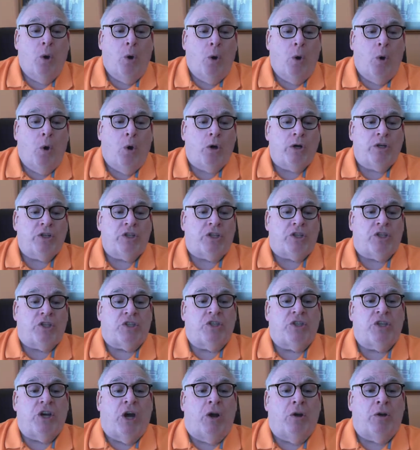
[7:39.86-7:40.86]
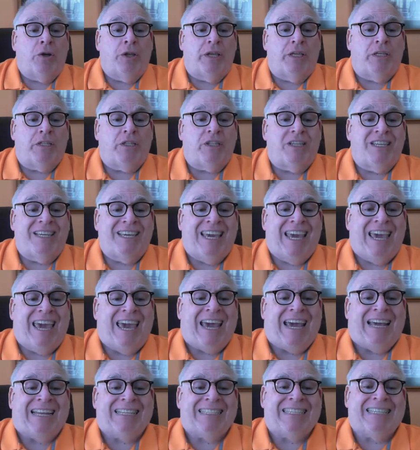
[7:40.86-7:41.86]
horses, donkeys,
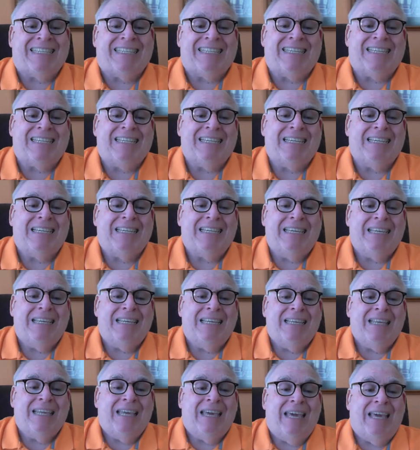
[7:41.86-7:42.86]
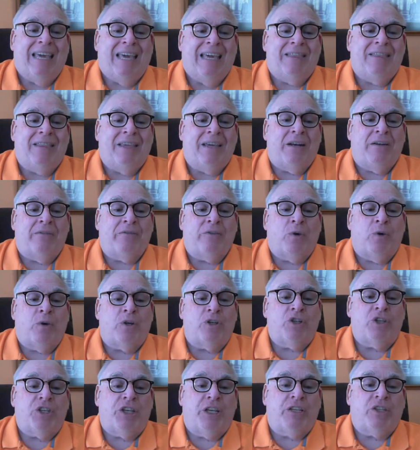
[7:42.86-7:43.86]
cats. And then, of
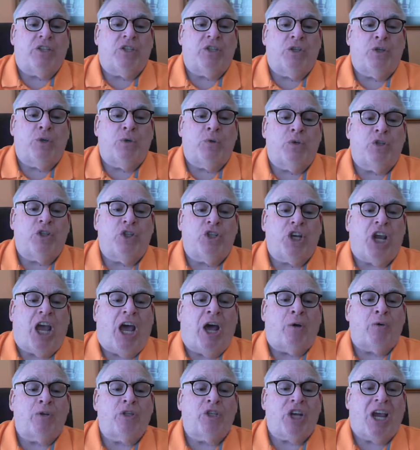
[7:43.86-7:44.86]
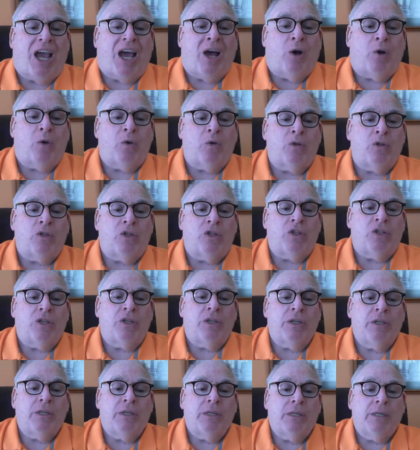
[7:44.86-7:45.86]
course, she has 2 chow
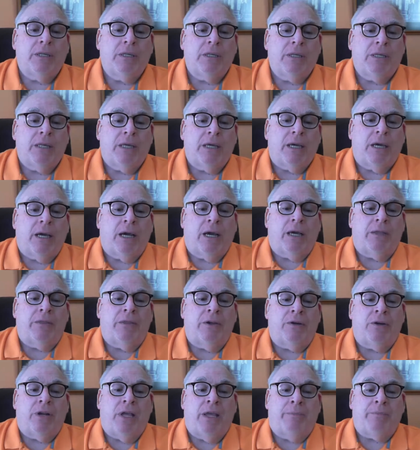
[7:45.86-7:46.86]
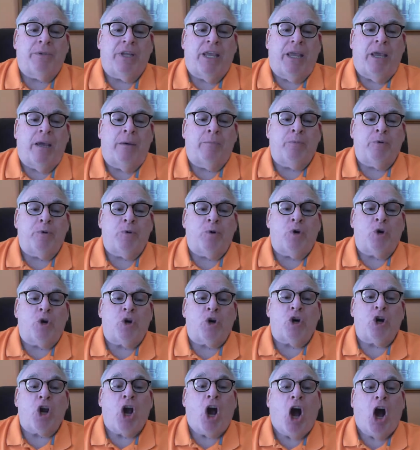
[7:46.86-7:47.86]
chows. They're named
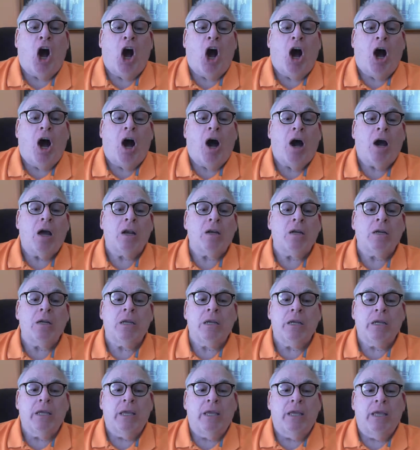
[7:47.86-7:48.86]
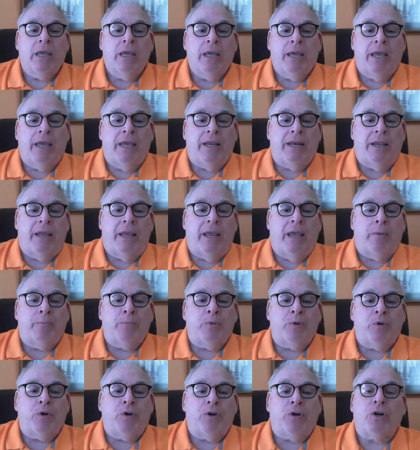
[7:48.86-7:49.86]
Emperor Han and
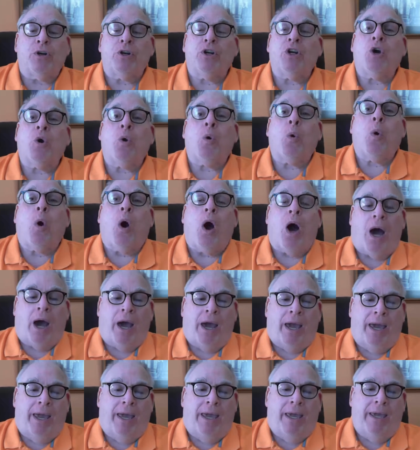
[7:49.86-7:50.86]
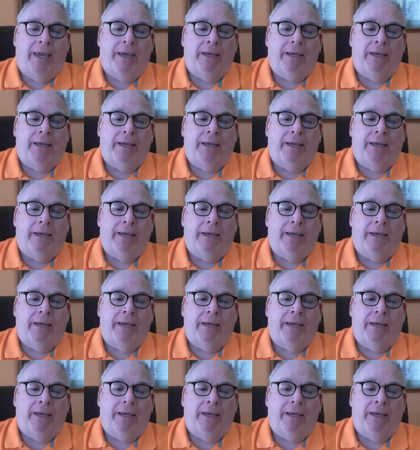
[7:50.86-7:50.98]
Emperor Kwai.